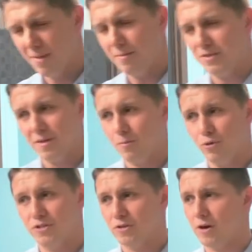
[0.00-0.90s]
Maybe some
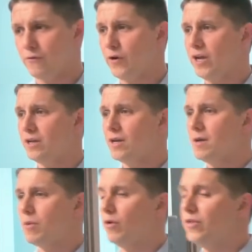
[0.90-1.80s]
priests are afraid,
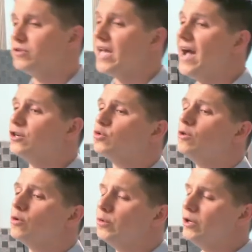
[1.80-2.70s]
but when there's
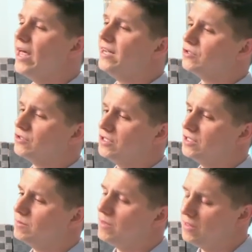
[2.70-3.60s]
actual a real
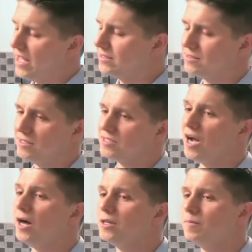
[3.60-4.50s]
exorcism, and that's the
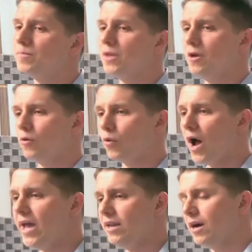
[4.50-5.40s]
solemn
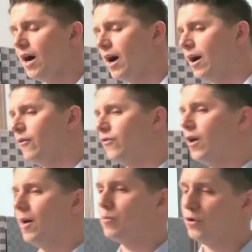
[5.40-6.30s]
rite of
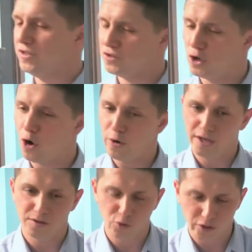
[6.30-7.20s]
a priest
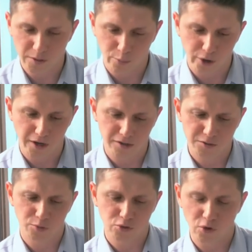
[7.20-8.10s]
going and doing the
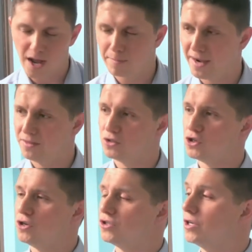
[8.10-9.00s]
prayers prescribed by the
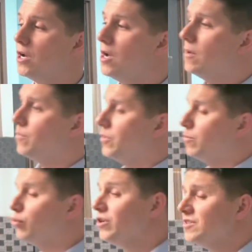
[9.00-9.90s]
church, the
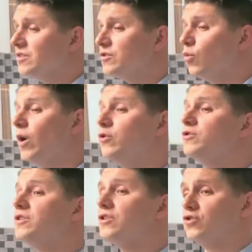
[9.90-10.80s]
priest is the one
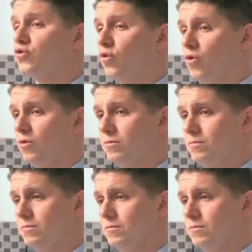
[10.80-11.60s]
who's in control.